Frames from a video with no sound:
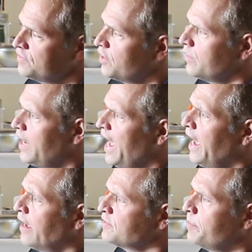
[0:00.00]
So
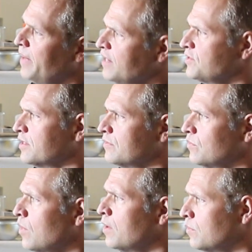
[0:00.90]
as a
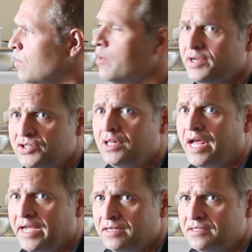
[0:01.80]
patient, what would you
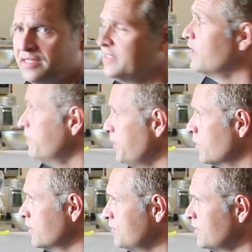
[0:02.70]
like to tell
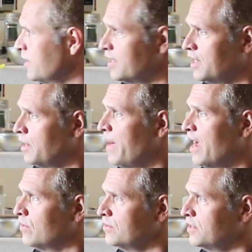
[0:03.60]
viewers
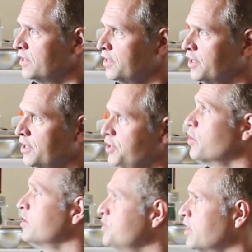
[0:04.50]
about
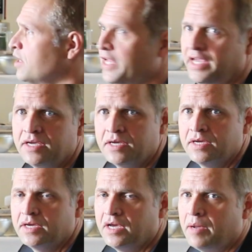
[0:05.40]
your journey,
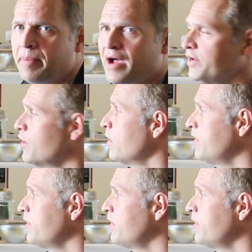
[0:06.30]
about your